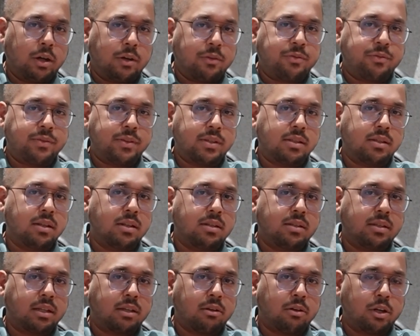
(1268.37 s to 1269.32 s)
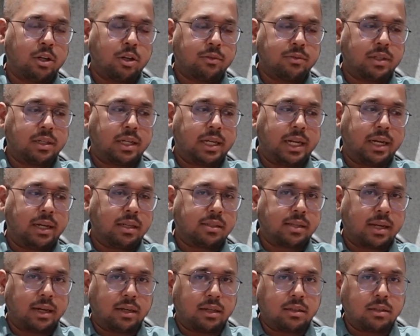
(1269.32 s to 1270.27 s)
a physical security of the
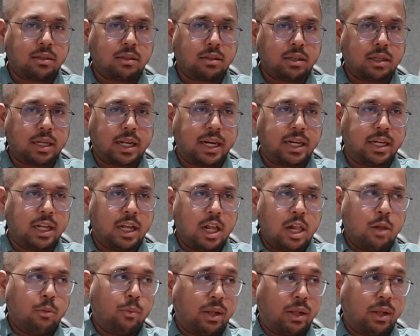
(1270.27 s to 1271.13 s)
data center, right?